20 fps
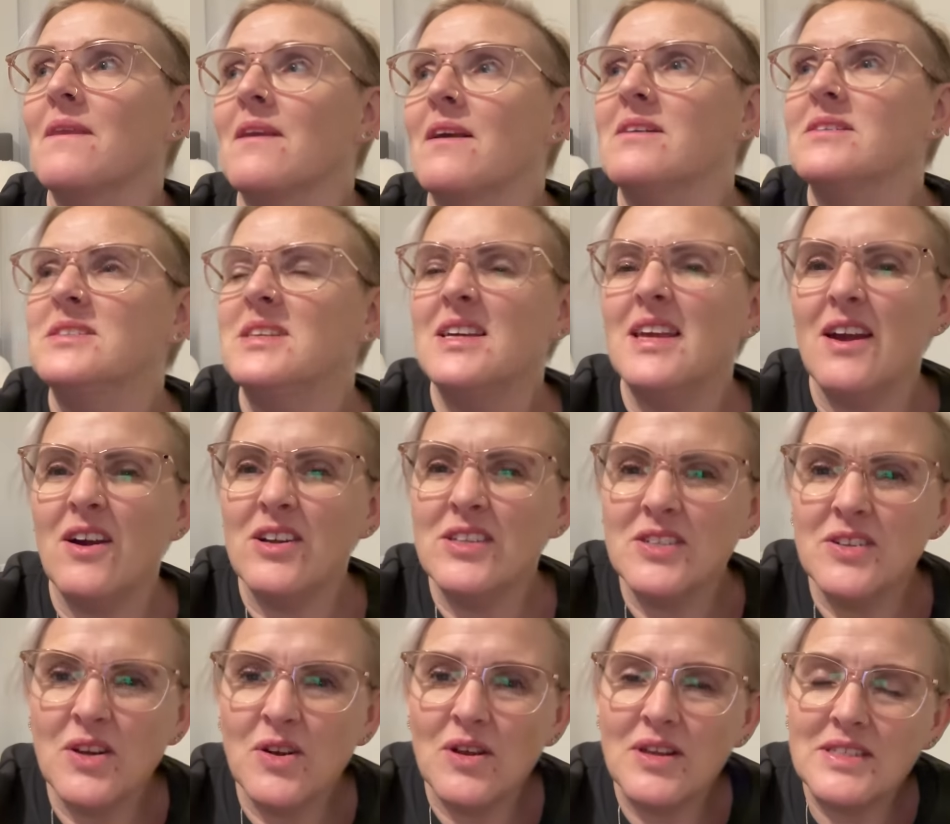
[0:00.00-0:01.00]
So yeah, I
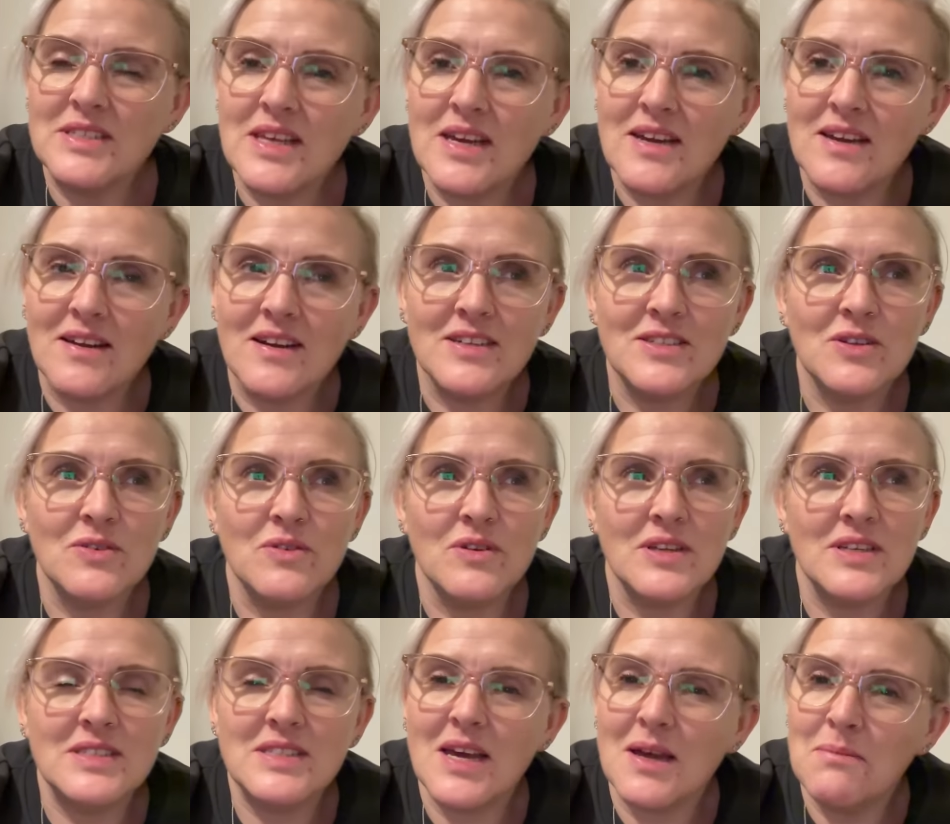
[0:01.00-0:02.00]
don't know, is that
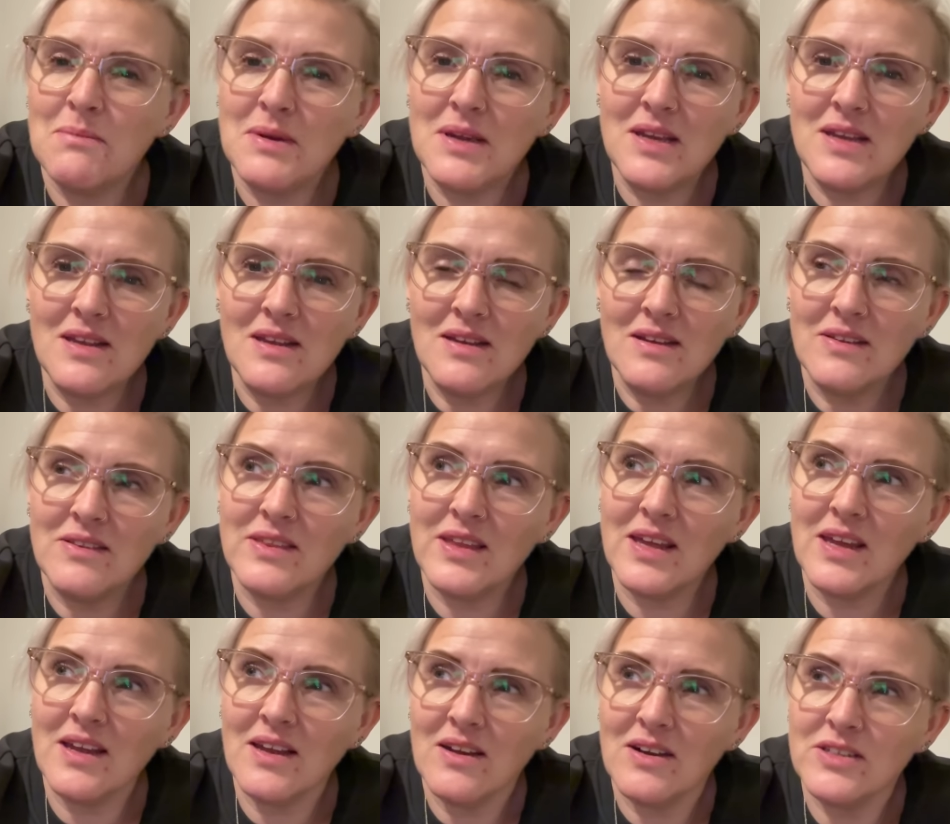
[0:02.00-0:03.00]
a me
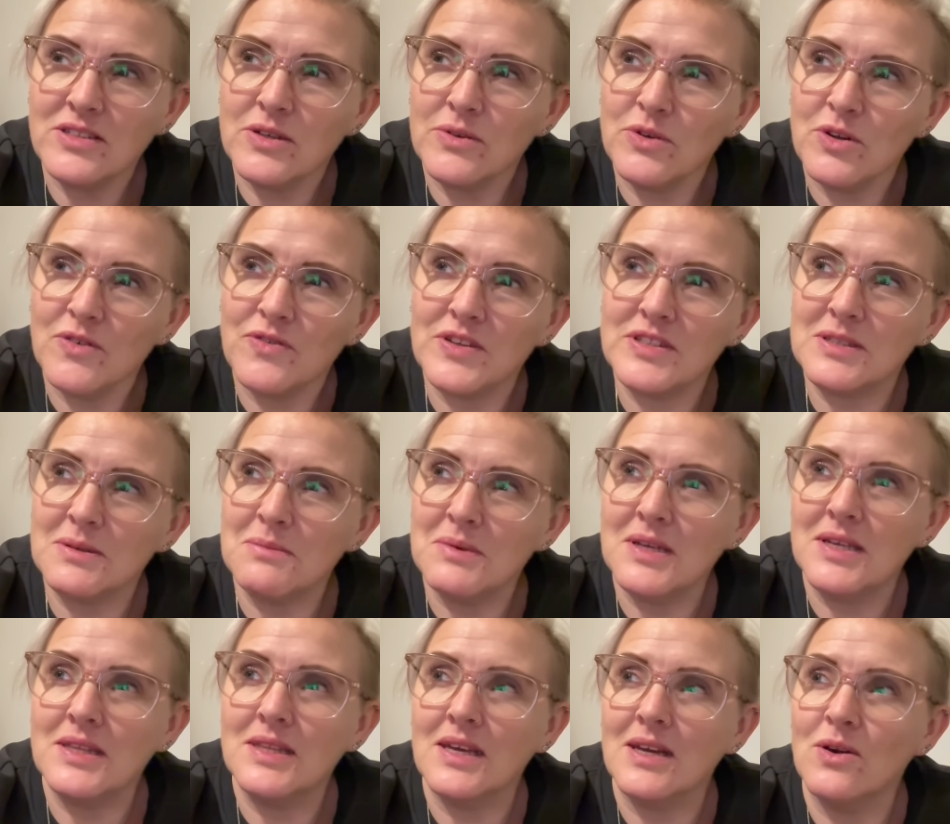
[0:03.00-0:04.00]
thing? I don't know if that's a me
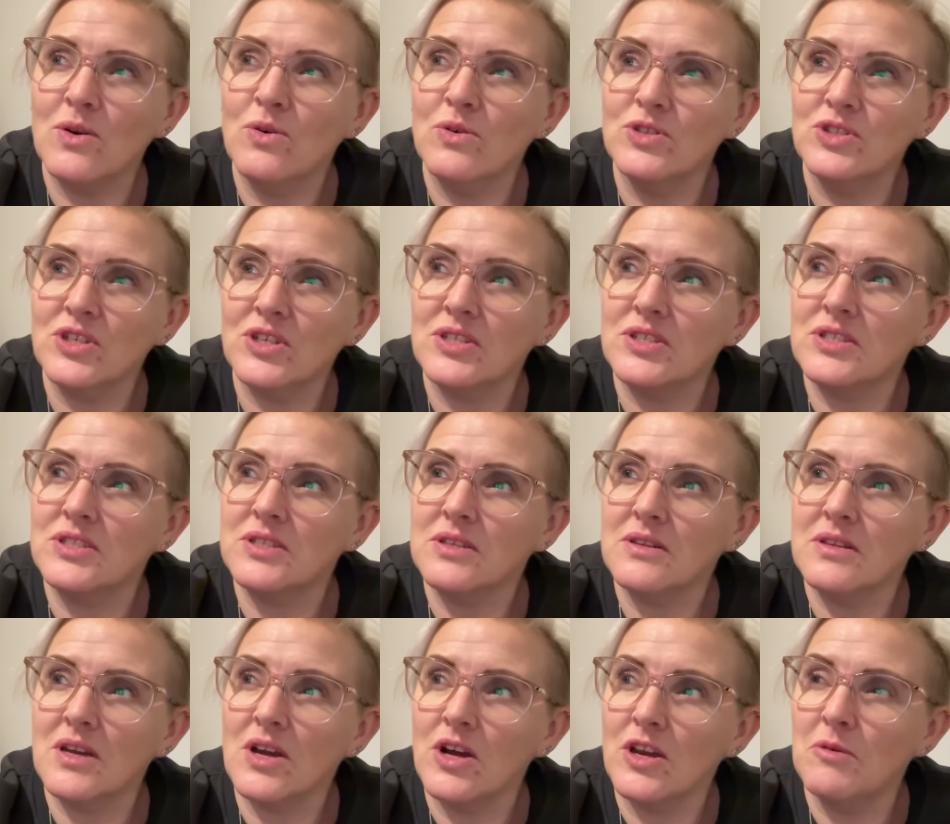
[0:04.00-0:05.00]
thing or just
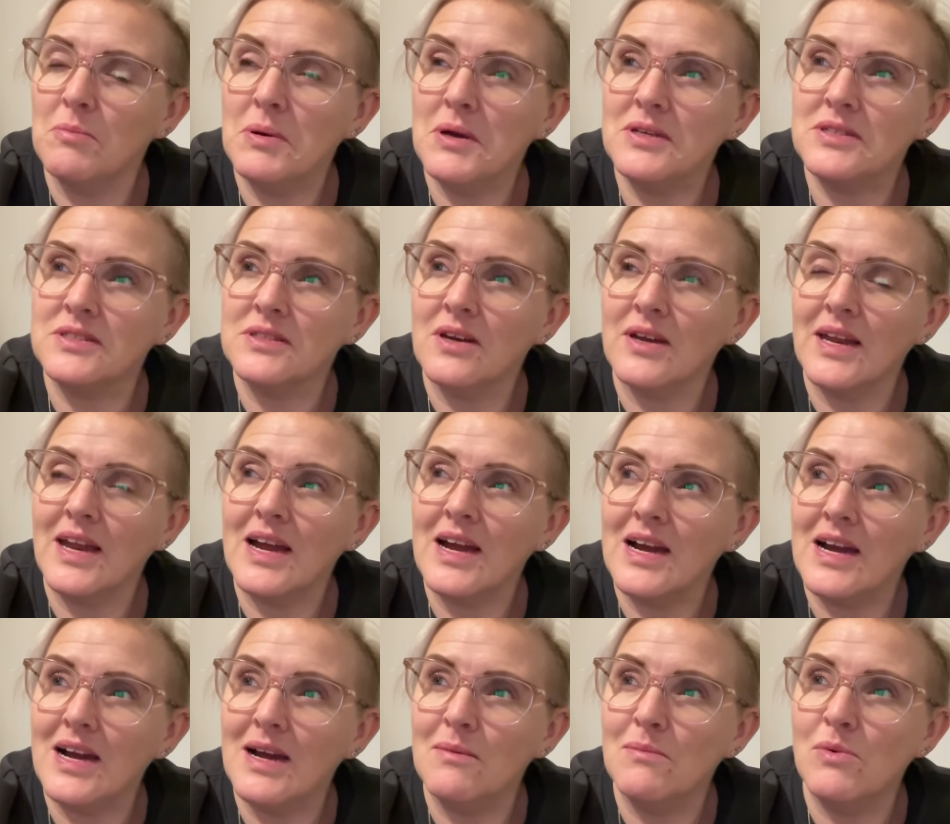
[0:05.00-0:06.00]
the kind of person that
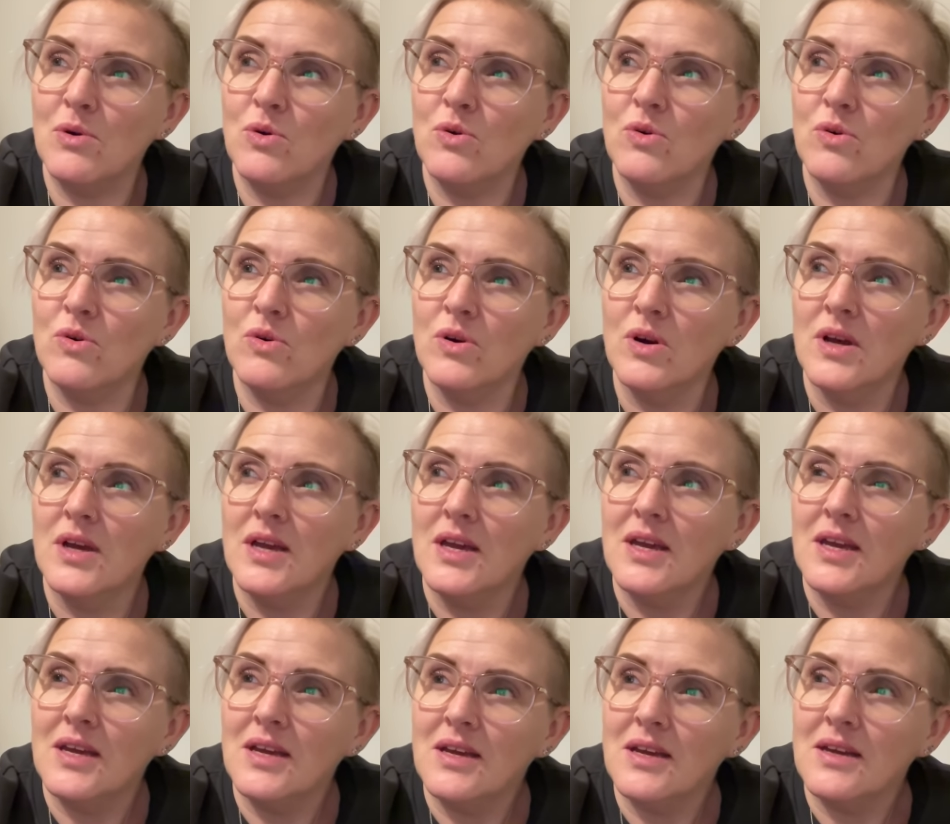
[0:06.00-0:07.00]
I am, or
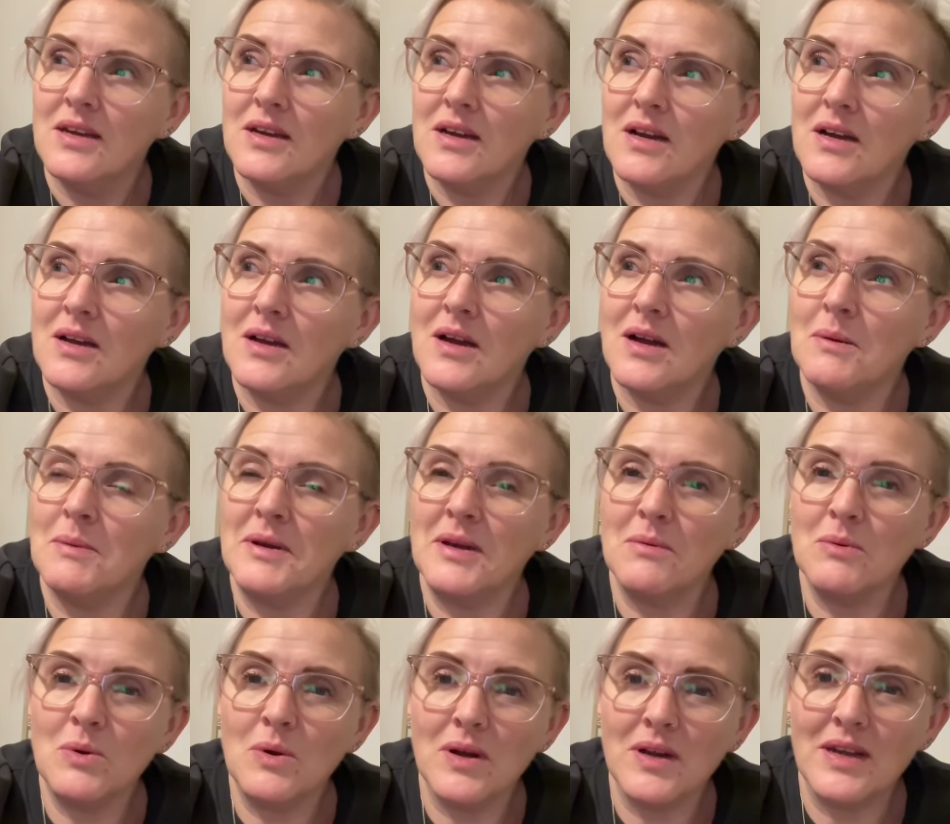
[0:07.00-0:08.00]
I mean,
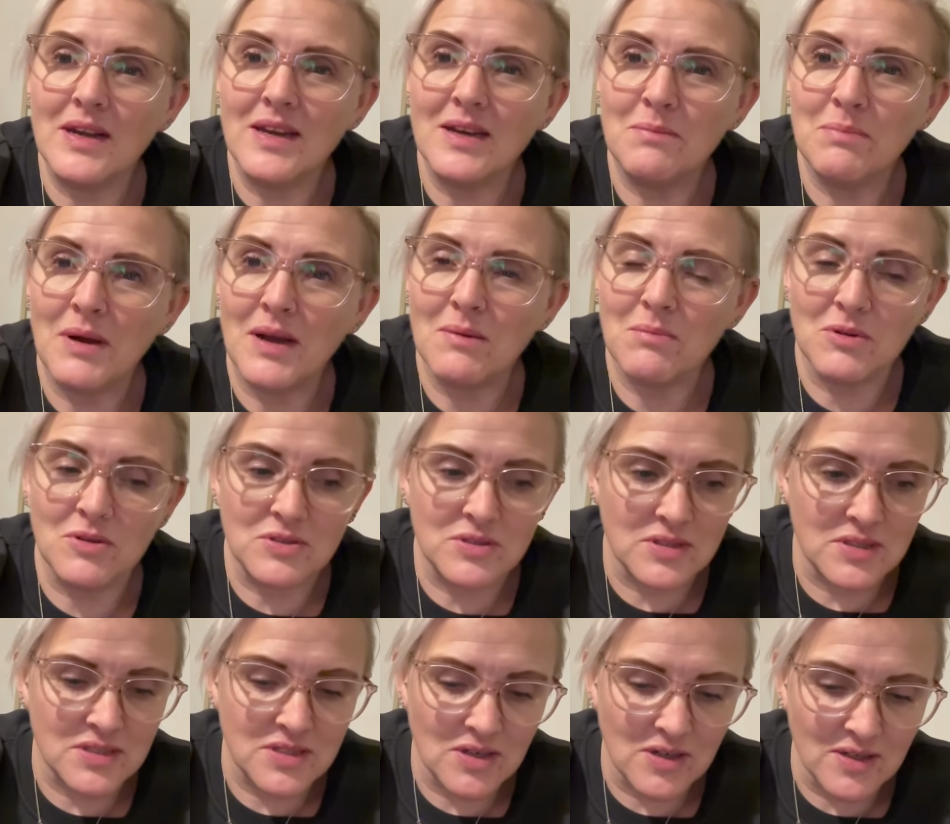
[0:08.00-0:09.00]
I'm quite laid back most
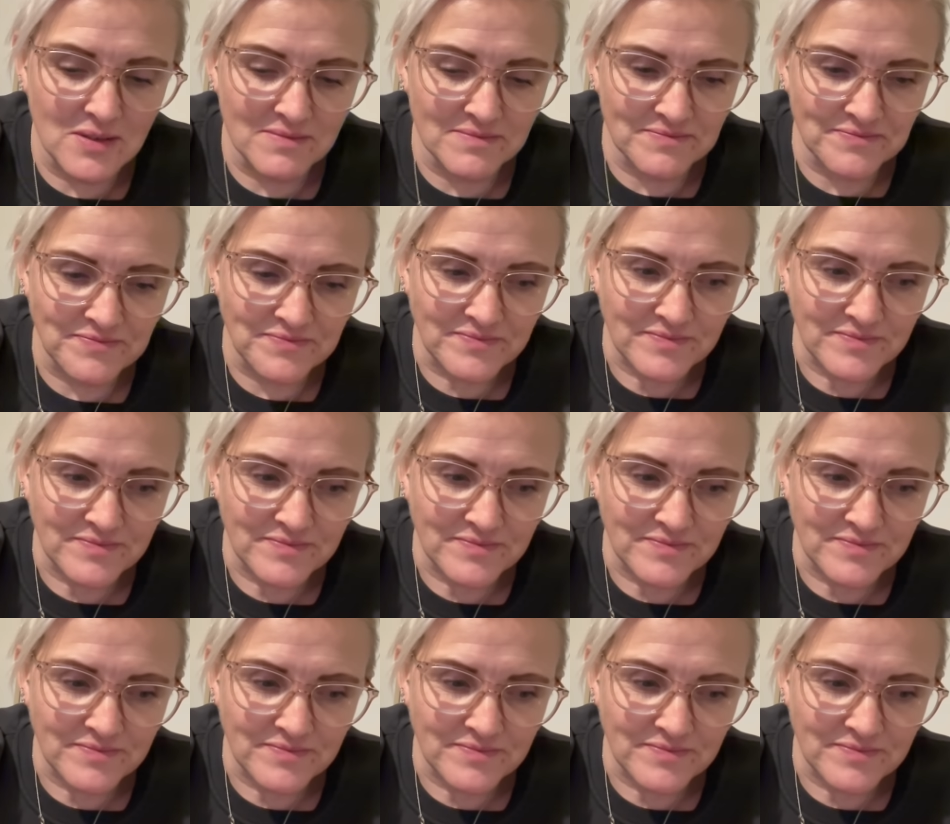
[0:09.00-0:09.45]
of the time.